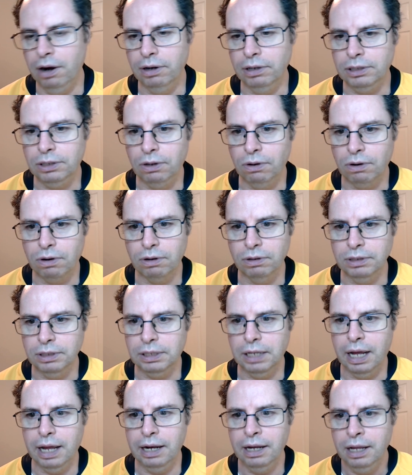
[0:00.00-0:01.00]
Irish
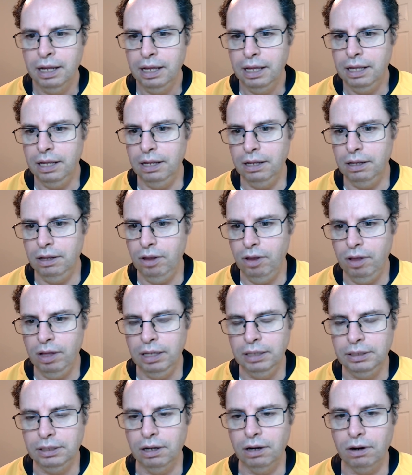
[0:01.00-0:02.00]
hookers, that
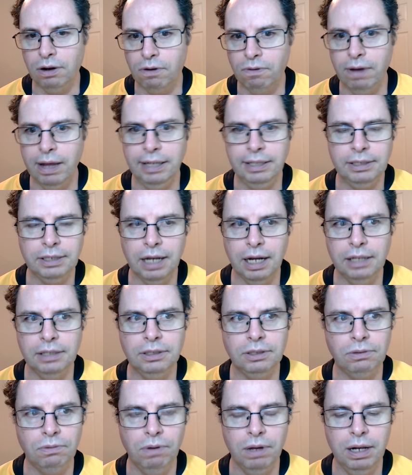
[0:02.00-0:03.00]
he's got a great
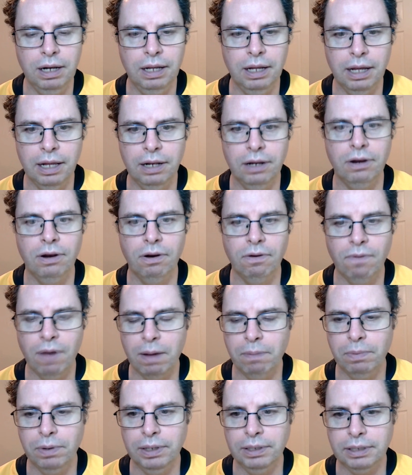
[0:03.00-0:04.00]
chance really in the
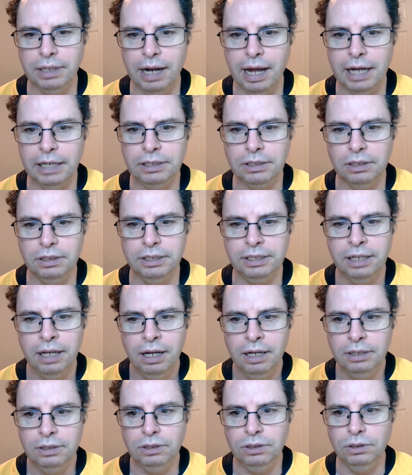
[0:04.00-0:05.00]
November internationals
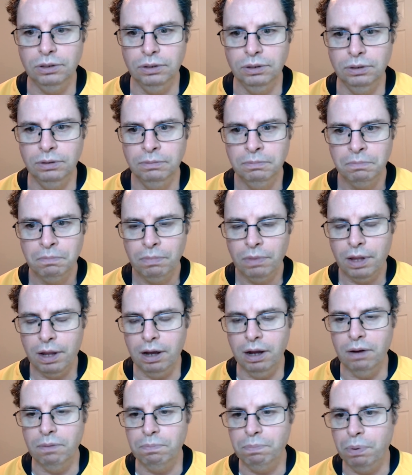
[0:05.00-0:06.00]
to
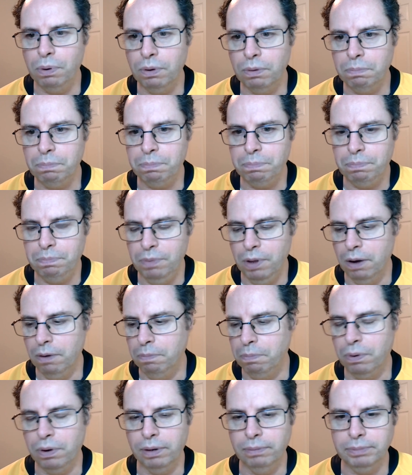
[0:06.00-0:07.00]
kind of
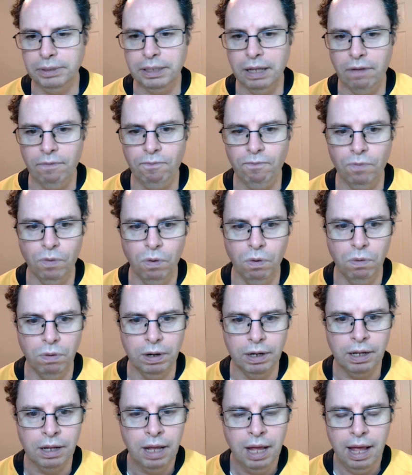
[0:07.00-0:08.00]
put himself
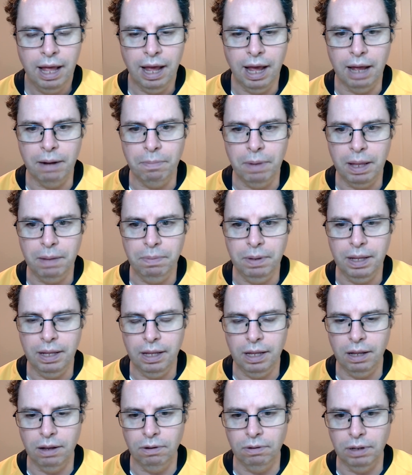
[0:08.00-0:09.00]
forward and
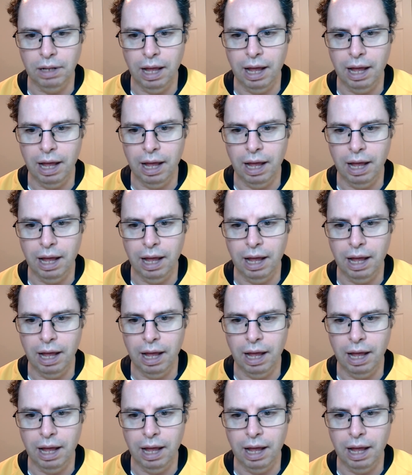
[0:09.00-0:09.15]
maybe,